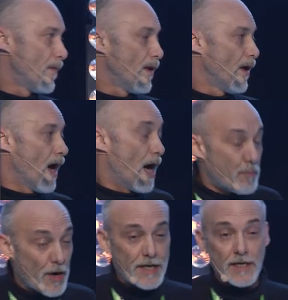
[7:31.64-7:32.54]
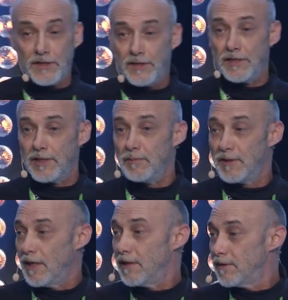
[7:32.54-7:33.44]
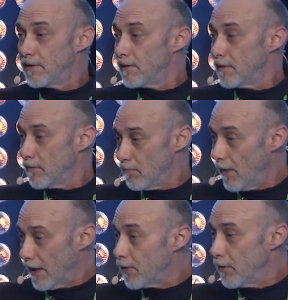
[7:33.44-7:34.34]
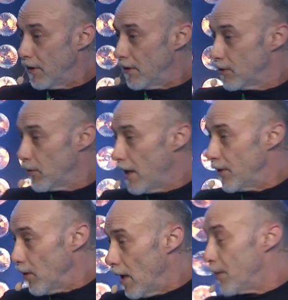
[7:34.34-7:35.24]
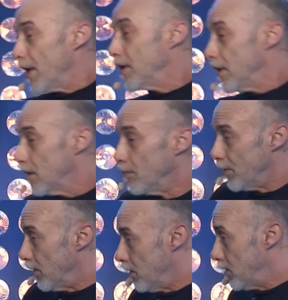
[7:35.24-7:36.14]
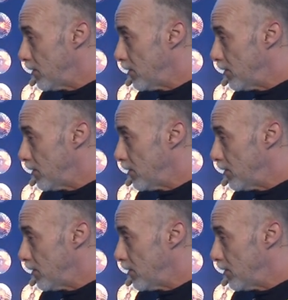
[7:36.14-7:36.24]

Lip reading: I break into systems as my career. It's what I do. I break into computers.